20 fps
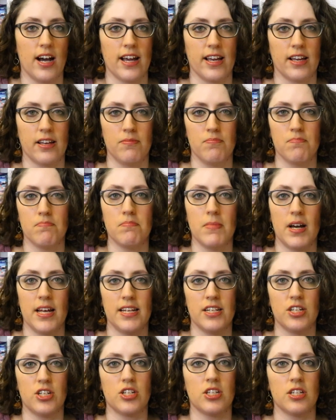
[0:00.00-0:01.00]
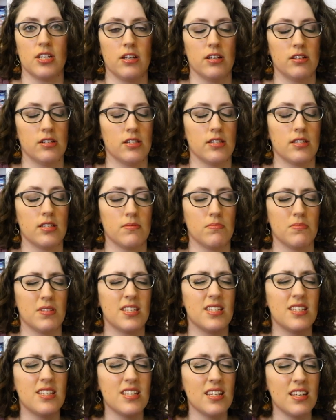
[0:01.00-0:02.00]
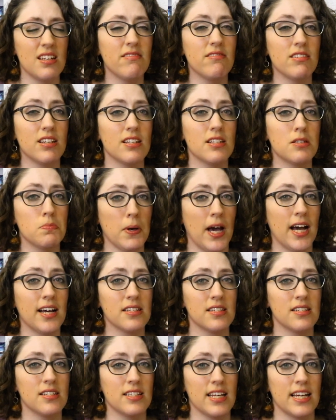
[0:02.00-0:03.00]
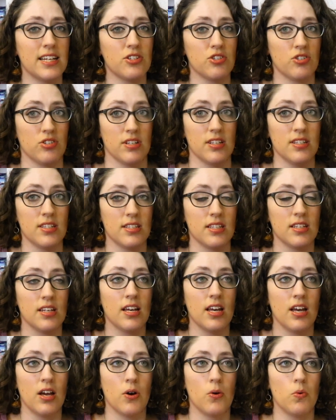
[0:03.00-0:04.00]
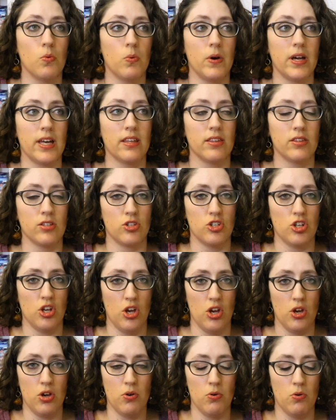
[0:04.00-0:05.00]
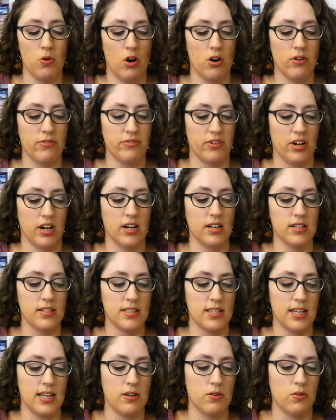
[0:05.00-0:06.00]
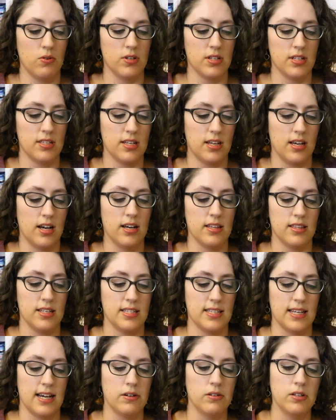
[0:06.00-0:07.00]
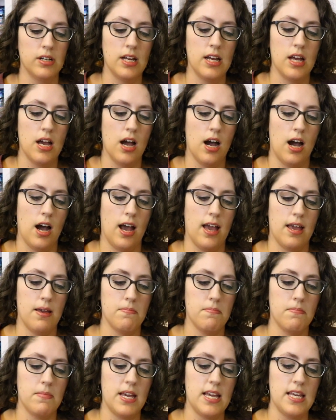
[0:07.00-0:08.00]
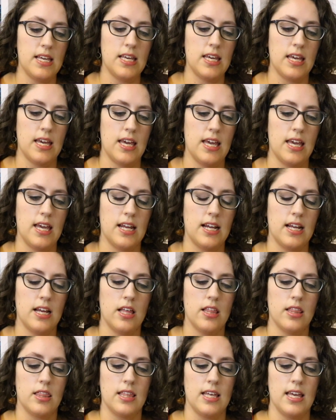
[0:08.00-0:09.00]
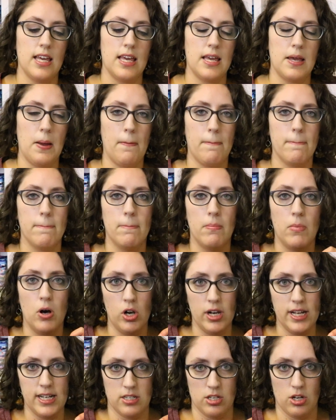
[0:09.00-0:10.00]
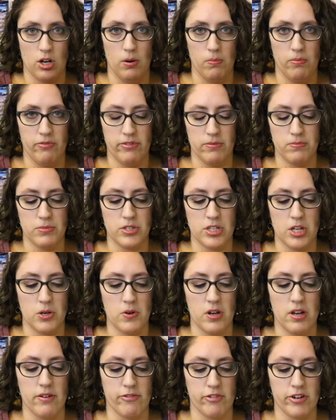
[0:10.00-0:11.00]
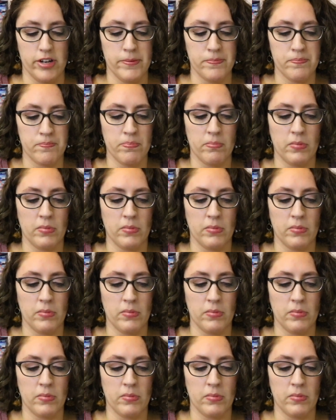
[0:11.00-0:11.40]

I managed some serious pattern Tetris with 2 offcuts in order to cut this out. I am making the Molly top from Sew Over It